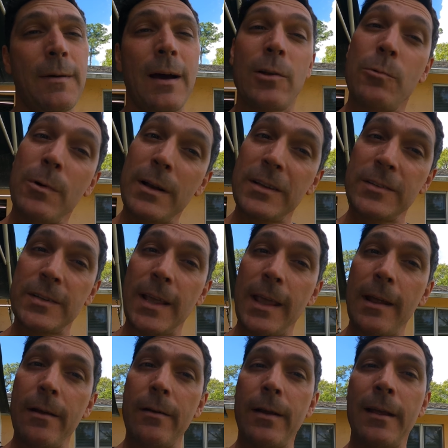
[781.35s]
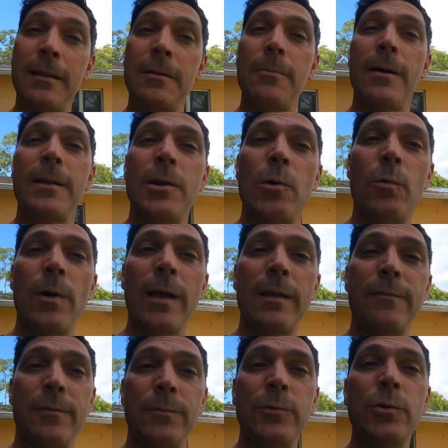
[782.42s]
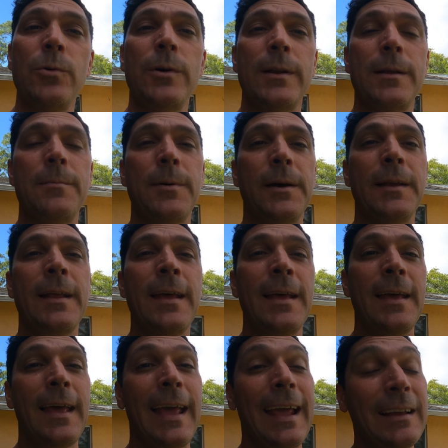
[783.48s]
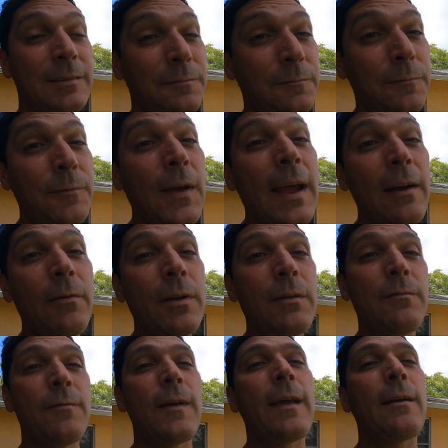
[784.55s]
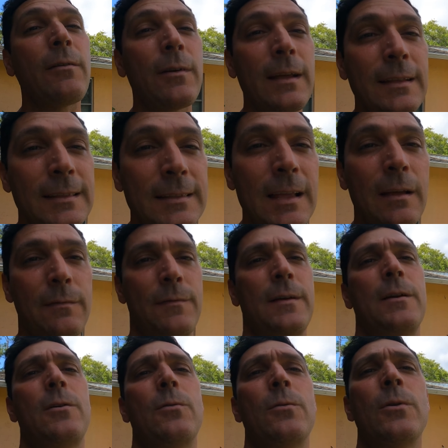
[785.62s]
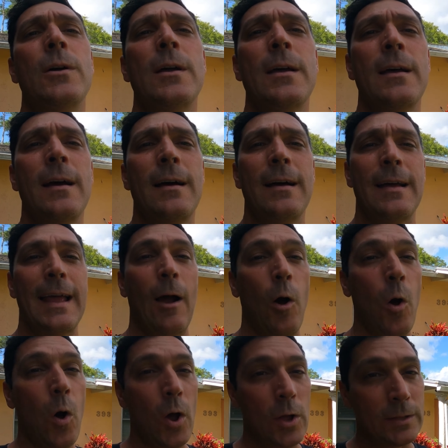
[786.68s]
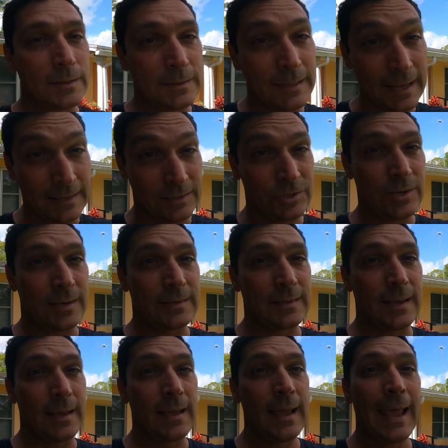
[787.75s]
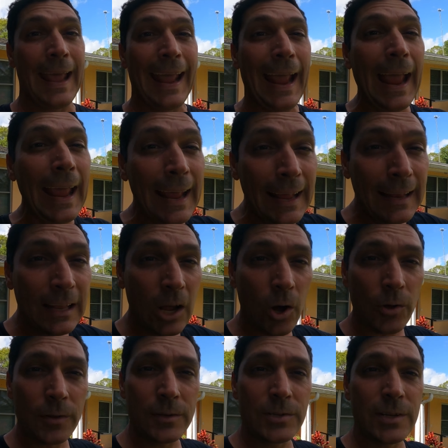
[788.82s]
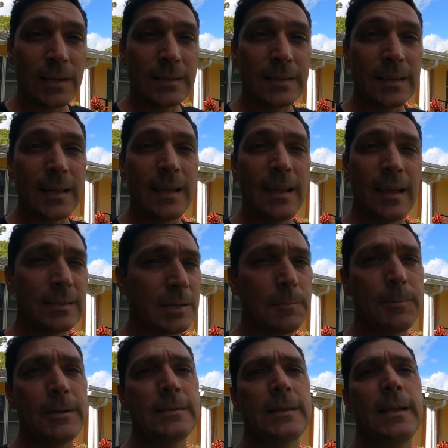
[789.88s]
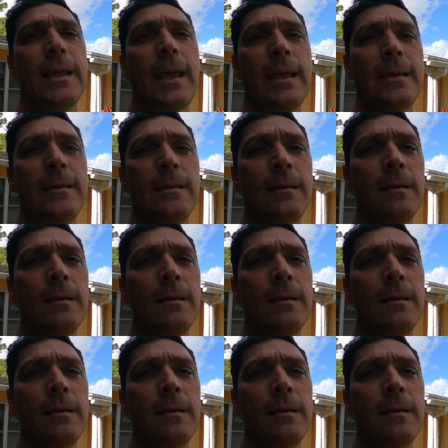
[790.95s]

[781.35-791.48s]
I don't want to scare anybody away from doing it, but it's very difficult. This jet ski, any other jet ski, is a piece of cake.